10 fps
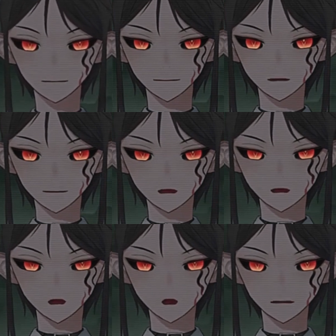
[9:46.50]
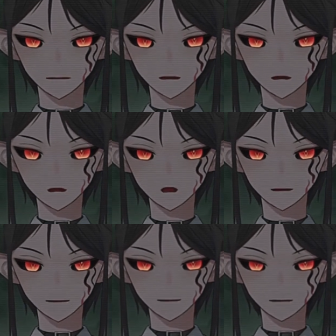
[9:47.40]
for takeout for the
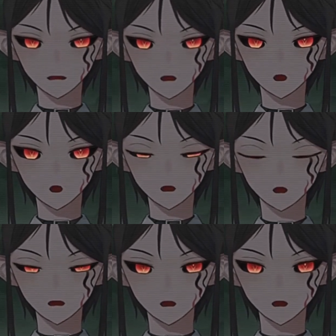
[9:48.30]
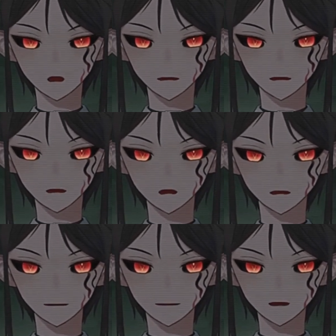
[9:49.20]
night, a reward for a
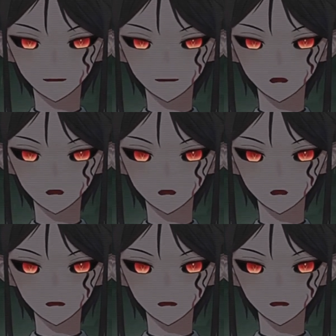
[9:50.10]
good day's work,